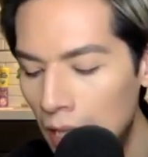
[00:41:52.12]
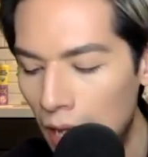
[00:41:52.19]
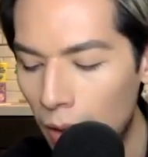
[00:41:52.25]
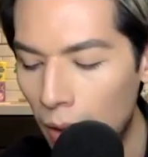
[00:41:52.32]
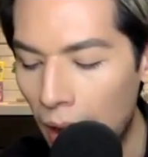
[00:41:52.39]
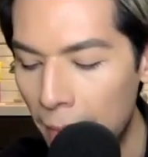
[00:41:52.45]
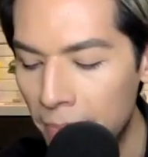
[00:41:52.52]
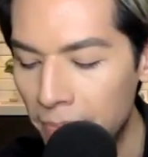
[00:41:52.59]

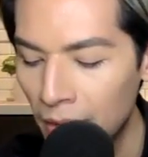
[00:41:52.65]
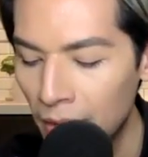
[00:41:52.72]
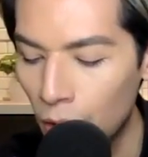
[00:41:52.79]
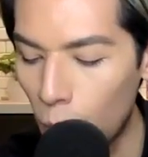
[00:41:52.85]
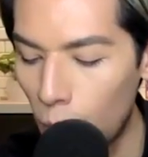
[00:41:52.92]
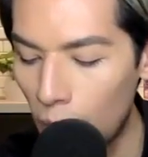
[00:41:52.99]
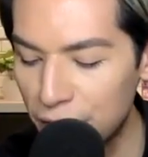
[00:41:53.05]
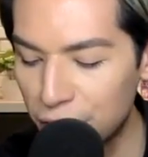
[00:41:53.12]
Okay,
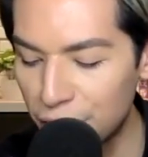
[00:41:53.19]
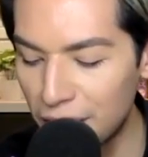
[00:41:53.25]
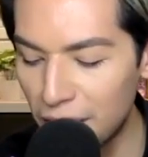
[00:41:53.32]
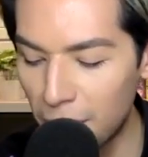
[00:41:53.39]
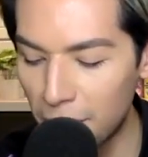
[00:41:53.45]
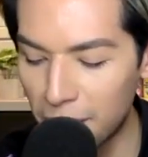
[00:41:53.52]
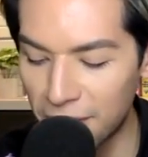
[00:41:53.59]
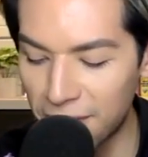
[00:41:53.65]
question
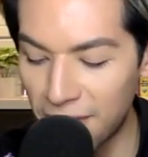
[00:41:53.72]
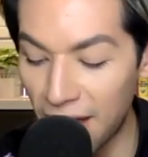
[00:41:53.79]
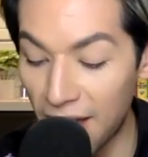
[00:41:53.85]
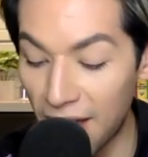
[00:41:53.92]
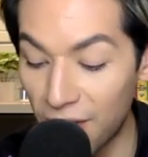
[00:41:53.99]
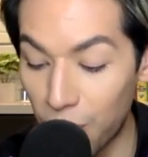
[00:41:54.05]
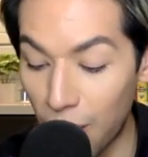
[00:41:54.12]
number five.